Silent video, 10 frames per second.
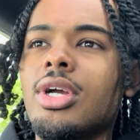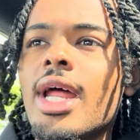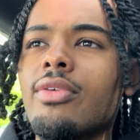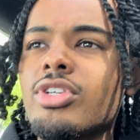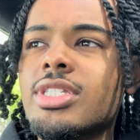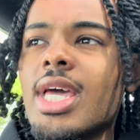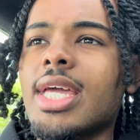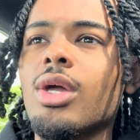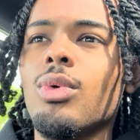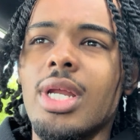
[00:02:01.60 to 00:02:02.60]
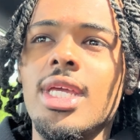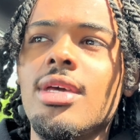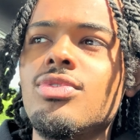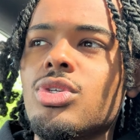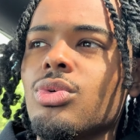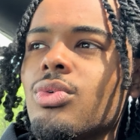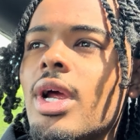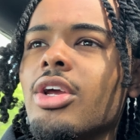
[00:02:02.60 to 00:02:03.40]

kind of just taking what it gives you, right?